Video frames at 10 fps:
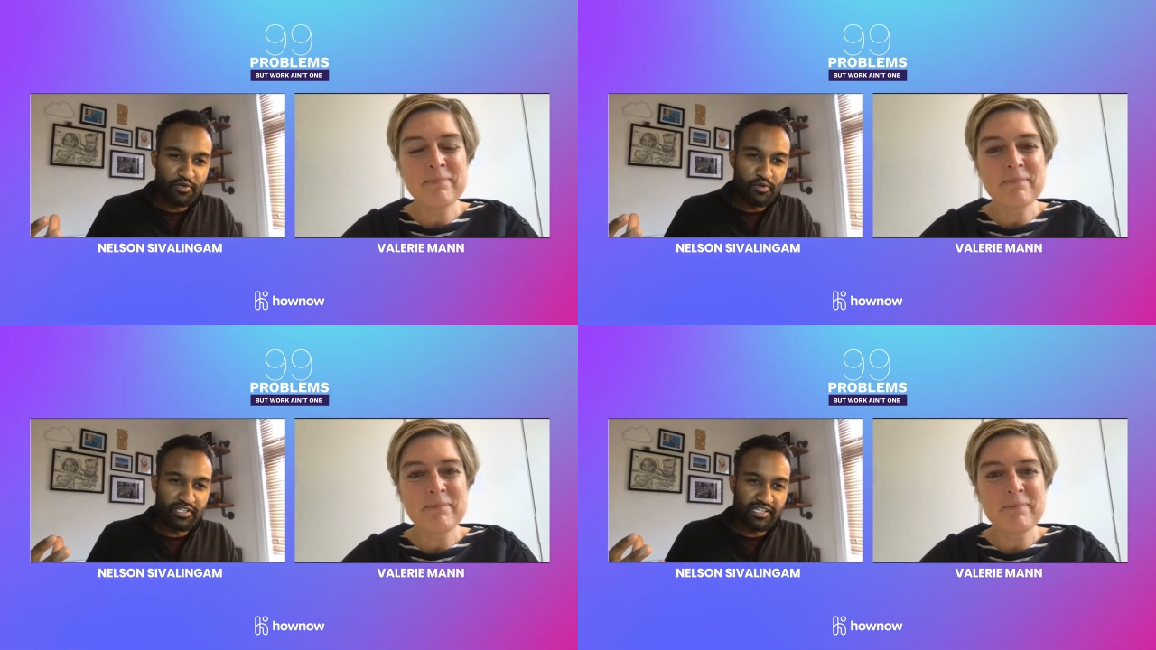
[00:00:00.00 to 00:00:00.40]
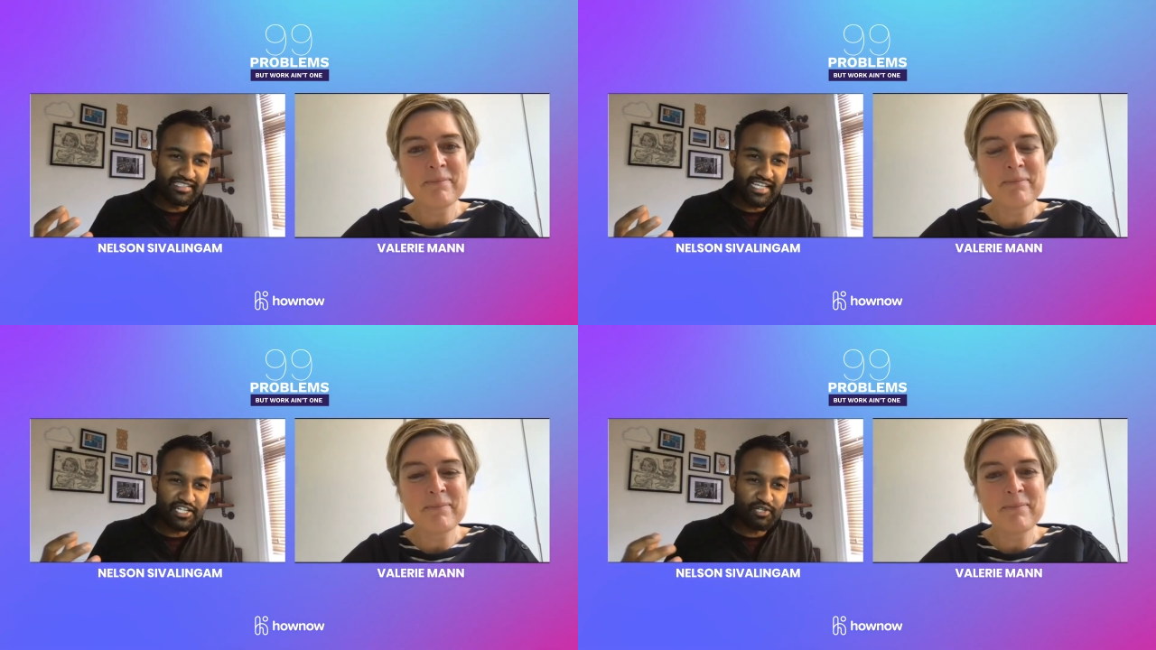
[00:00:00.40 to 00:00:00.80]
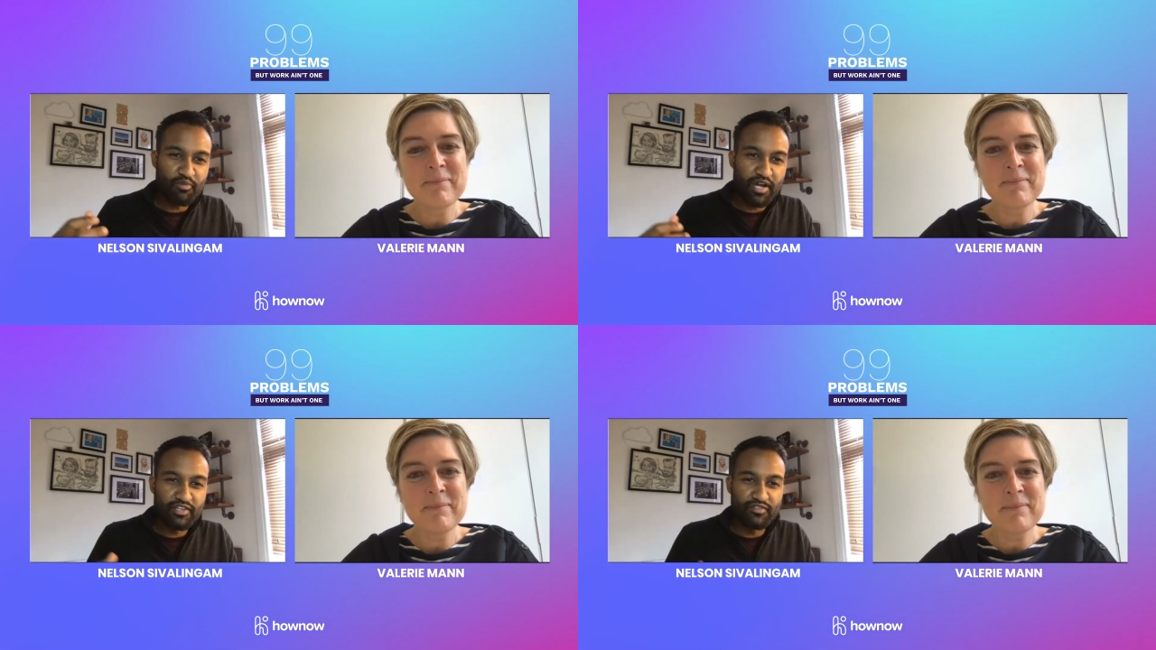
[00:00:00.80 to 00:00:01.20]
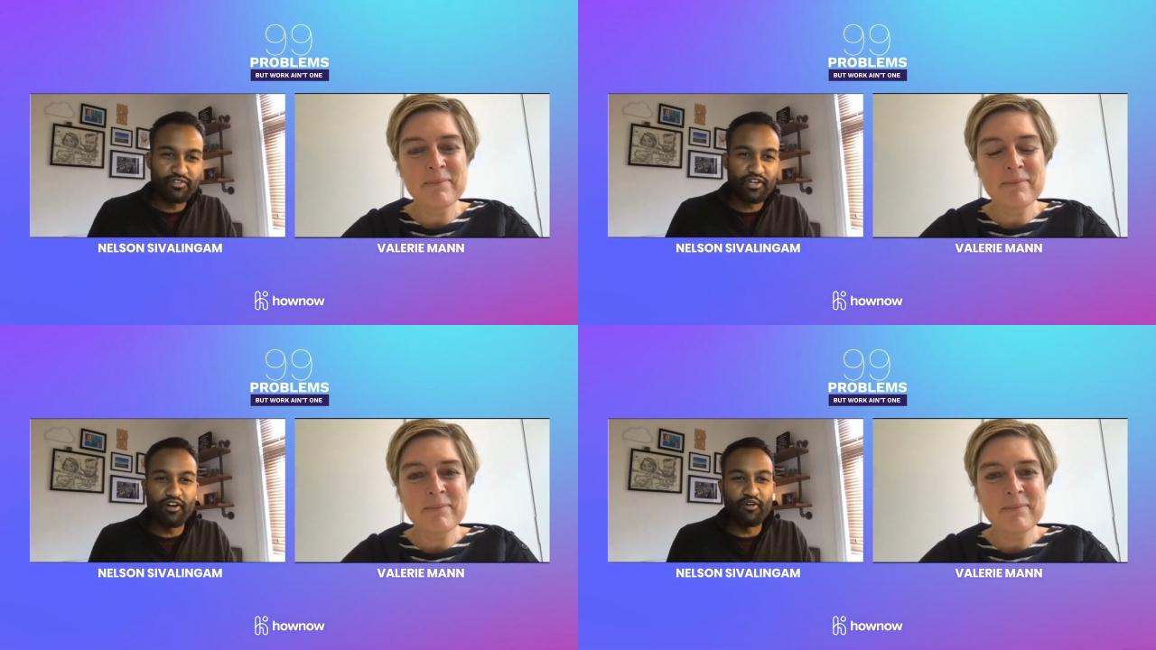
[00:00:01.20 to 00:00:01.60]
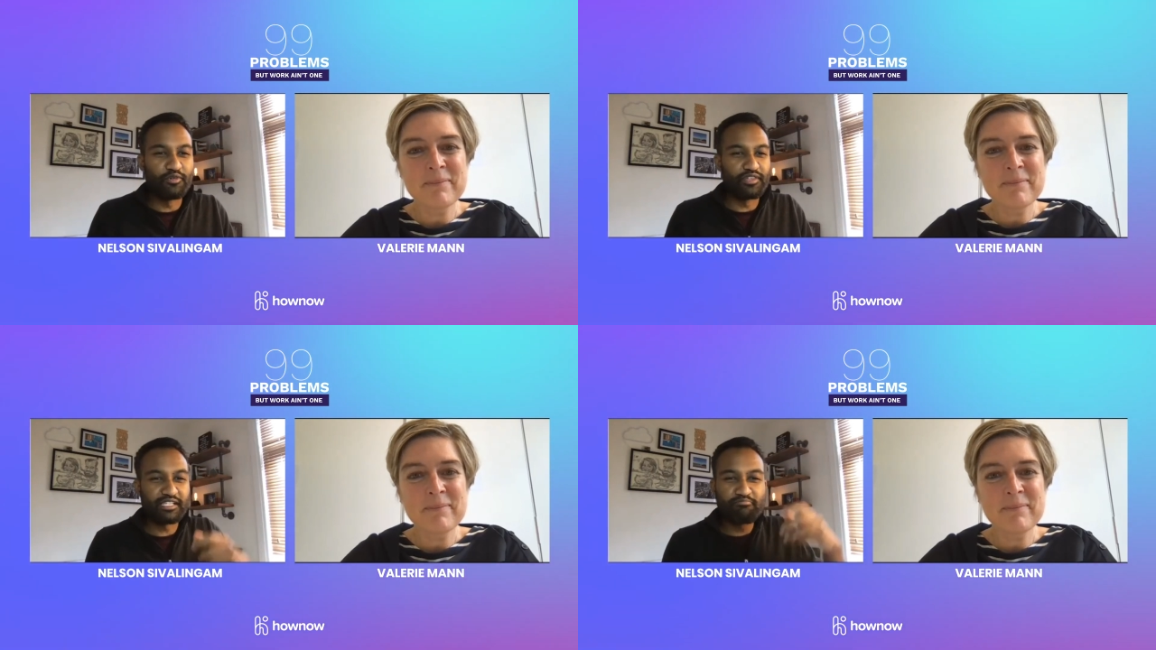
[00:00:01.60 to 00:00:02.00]
Speaker 1: organization where you've got all
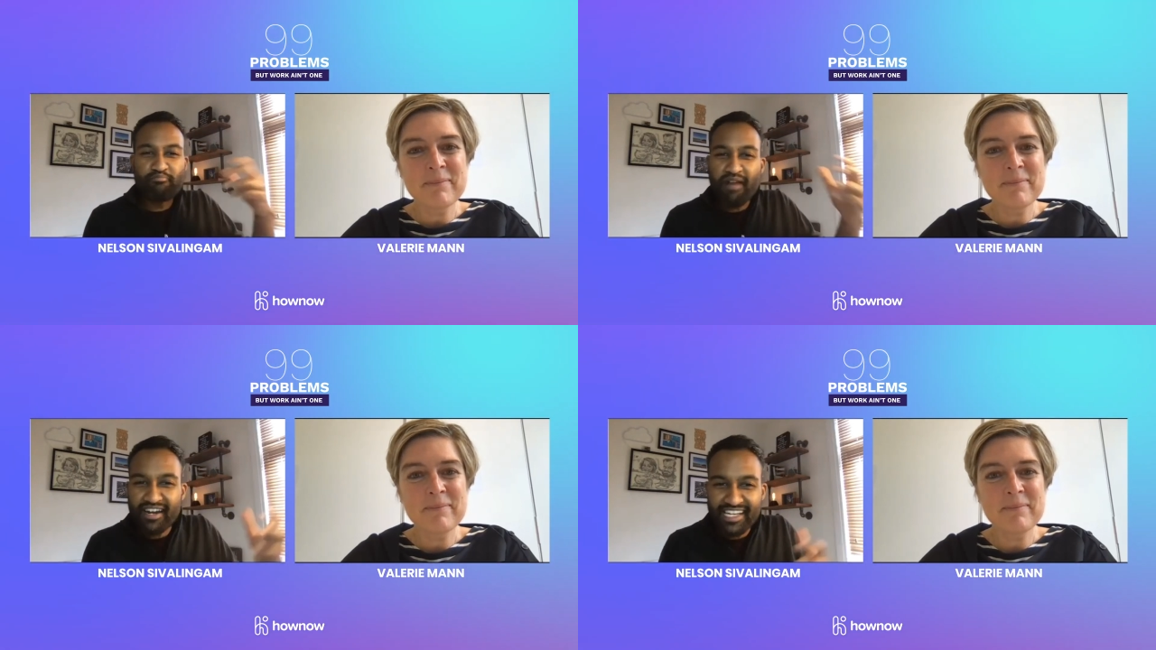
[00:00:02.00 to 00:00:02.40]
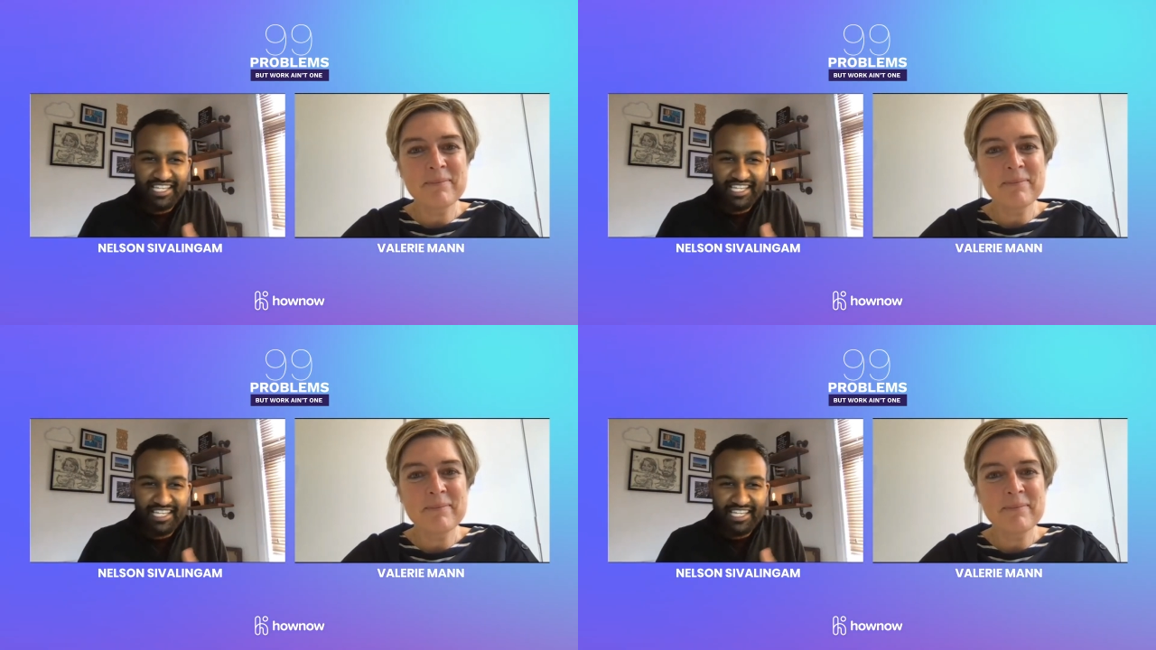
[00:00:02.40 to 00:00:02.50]
this money